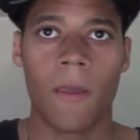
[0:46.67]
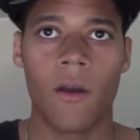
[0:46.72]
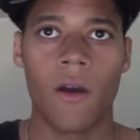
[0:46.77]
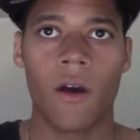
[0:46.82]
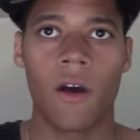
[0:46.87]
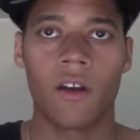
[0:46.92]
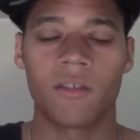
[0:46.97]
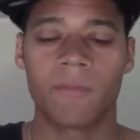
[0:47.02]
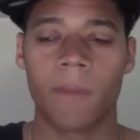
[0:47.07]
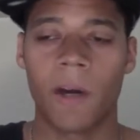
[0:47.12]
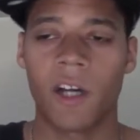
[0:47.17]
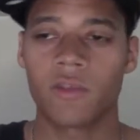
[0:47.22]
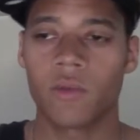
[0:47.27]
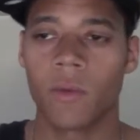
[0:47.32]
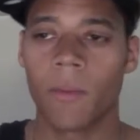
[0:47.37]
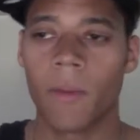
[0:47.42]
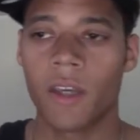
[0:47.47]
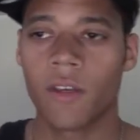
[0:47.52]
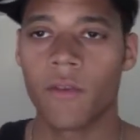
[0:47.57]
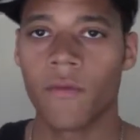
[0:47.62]
a spouse will
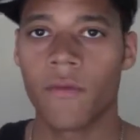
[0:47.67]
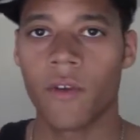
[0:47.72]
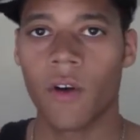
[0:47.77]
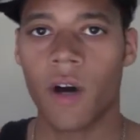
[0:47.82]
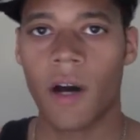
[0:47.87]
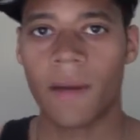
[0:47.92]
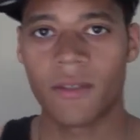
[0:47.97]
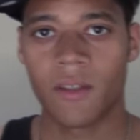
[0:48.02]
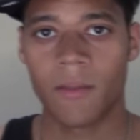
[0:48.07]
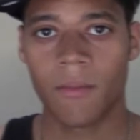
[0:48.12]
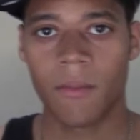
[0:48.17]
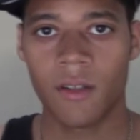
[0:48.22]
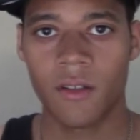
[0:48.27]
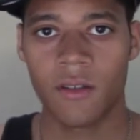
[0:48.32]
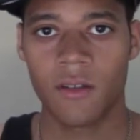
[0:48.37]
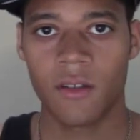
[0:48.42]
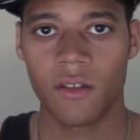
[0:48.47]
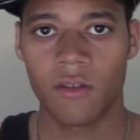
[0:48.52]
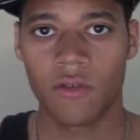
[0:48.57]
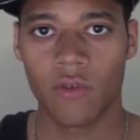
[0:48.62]
make you feel
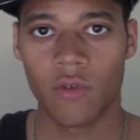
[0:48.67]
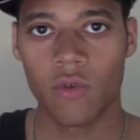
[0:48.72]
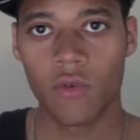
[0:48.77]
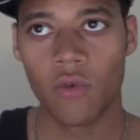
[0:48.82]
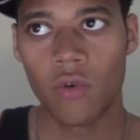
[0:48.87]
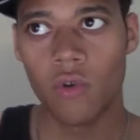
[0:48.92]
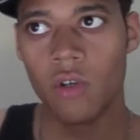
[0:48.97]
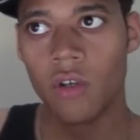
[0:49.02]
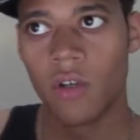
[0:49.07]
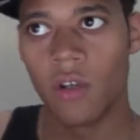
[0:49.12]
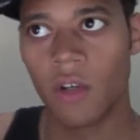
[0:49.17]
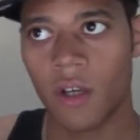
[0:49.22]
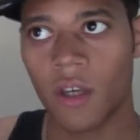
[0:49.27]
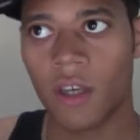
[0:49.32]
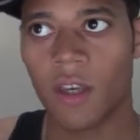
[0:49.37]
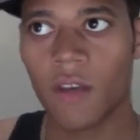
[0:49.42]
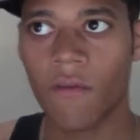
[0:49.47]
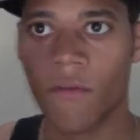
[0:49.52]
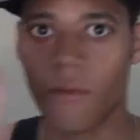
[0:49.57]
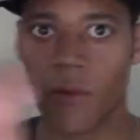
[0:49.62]
optimistic, so you're
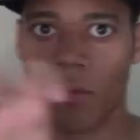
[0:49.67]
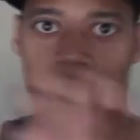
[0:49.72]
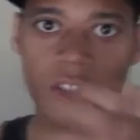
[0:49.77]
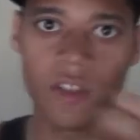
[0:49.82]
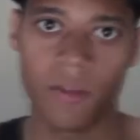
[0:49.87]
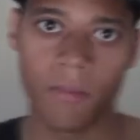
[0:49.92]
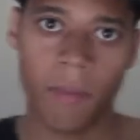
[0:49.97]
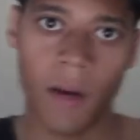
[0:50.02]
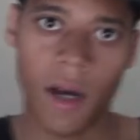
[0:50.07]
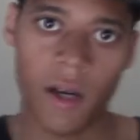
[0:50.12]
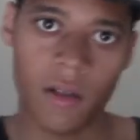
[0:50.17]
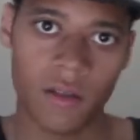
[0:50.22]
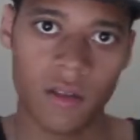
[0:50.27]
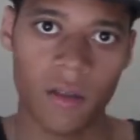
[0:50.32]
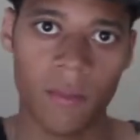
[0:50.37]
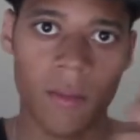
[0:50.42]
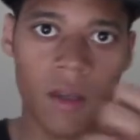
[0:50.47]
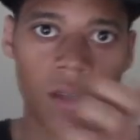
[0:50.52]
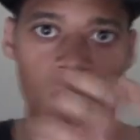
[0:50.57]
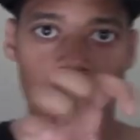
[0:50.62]
looking for a spouse
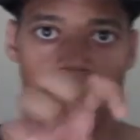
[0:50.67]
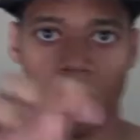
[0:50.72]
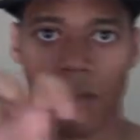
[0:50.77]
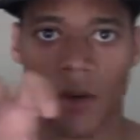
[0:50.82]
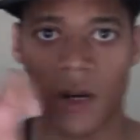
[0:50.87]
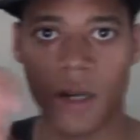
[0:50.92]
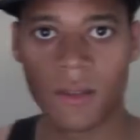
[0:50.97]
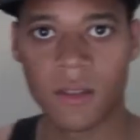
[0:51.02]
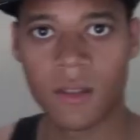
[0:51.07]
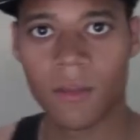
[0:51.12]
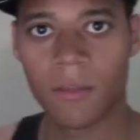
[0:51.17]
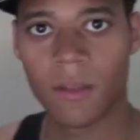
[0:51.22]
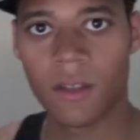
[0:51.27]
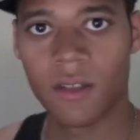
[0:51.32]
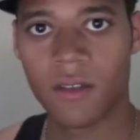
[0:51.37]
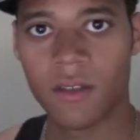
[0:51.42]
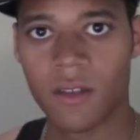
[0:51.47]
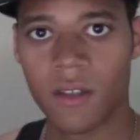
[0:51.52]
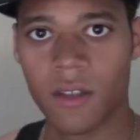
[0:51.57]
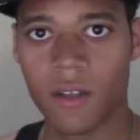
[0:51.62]
to make you feel
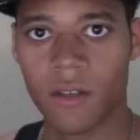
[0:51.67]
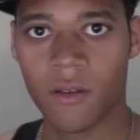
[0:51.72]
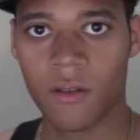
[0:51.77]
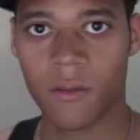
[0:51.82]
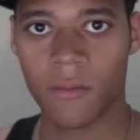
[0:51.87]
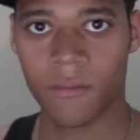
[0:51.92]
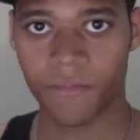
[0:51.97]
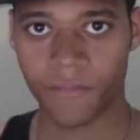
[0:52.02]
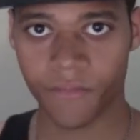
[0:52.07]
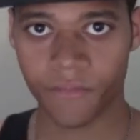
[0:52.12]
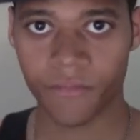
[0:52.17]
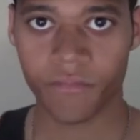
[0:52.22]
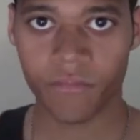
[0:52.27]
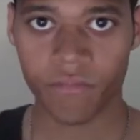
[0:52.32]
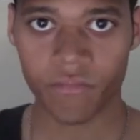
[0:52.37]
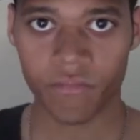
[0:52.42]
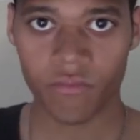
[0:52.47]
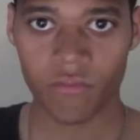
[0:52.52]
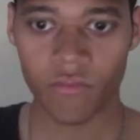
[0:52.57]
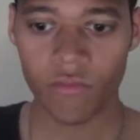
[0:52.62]
optimistic.
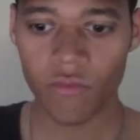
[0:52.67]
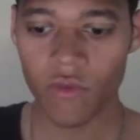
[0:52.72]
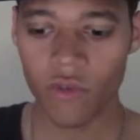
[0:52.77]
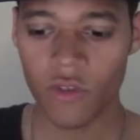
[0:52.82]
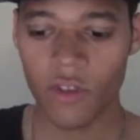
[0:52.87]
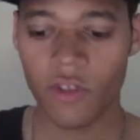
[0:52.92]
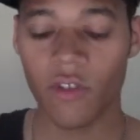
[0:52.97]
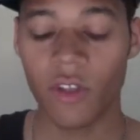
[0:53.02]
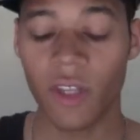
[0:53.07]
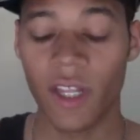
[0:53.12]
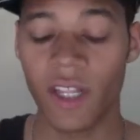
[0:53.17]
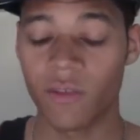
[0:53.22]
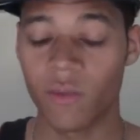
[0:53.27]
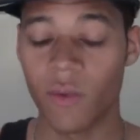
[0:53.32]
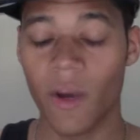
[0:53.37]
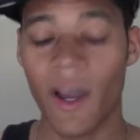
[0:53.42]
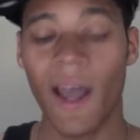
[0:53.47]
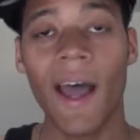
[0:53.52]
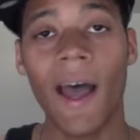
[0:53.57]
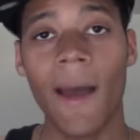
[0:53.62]
So that's
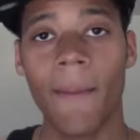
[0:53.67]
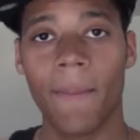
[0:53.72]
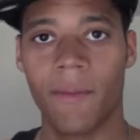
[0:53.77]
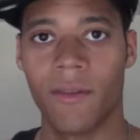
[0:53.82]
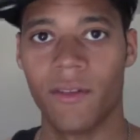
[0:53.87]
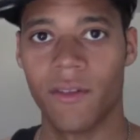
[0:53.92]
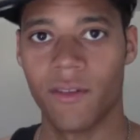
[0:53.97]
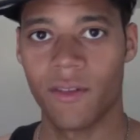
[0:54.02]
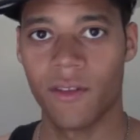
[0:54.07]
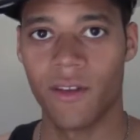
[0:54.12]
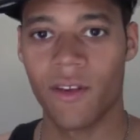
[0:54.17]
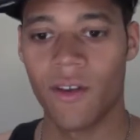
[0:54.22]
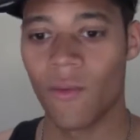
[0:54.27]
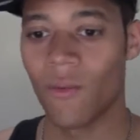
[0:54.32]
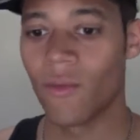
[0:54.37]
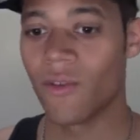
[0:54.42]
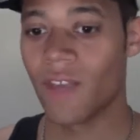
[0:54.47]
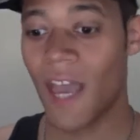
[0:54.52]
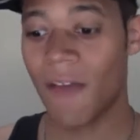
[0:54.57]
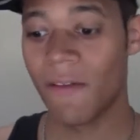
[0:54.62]
what happens
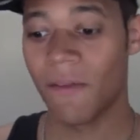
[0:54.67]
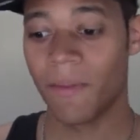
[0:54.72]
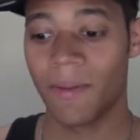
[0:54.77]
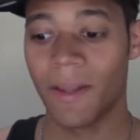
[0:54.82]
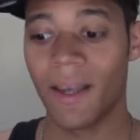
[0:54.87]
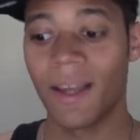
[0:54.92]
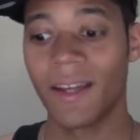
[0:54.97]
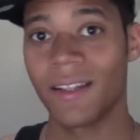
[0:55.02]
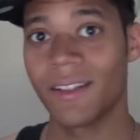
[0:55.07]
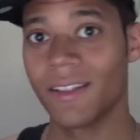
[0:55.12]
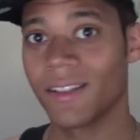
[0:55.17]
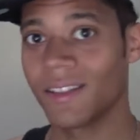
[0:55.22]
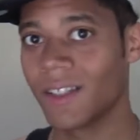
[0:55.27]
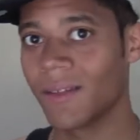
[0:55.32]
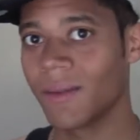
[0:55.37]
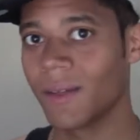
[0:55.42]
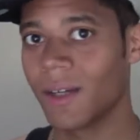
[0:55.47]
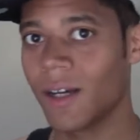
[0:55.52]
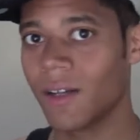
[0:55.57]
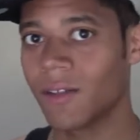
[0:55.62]
when you have a planet in the
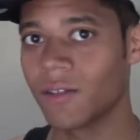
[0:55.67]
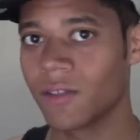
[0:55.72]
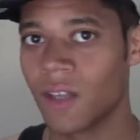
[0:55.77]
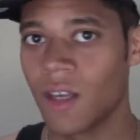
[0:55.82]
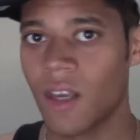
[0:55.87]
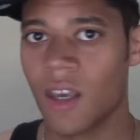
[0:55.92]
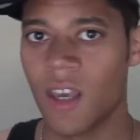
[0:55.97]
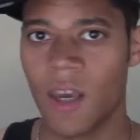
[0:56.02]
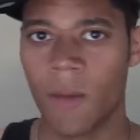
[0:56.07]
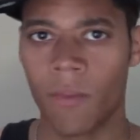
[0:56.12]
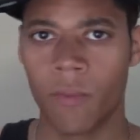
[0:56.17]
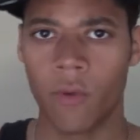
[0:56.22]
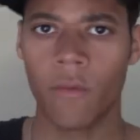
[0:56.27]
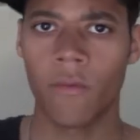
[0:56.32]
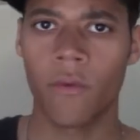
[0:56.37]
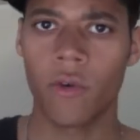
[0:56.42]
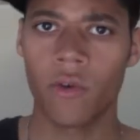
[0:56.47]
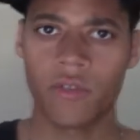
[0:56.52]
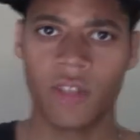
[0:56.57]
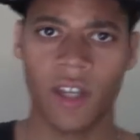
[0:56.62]
7th house. It
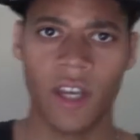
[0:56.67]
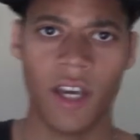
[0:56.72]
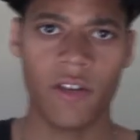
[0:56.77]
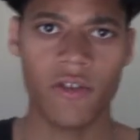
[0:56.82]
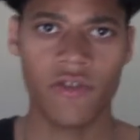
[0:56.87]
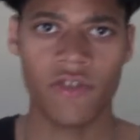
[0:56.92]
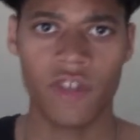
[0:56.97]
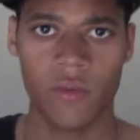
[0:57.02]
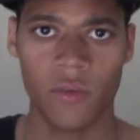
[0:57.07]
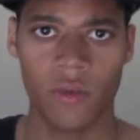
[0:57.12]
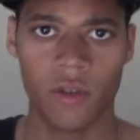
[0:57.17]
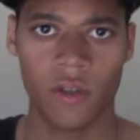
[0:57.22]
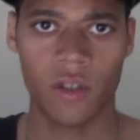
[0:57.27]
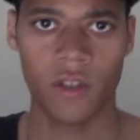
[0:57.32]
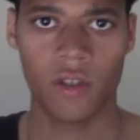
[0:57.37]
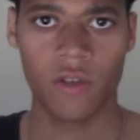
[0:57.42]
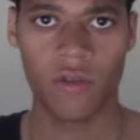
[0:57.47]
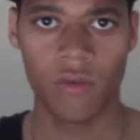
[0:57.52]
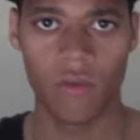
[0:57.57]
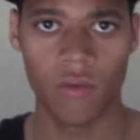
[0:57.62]
provokes an energy
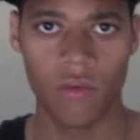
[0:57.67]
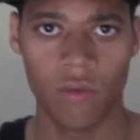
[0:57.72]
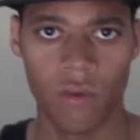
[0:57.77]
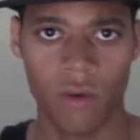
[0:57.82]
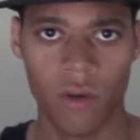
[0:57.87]
within you.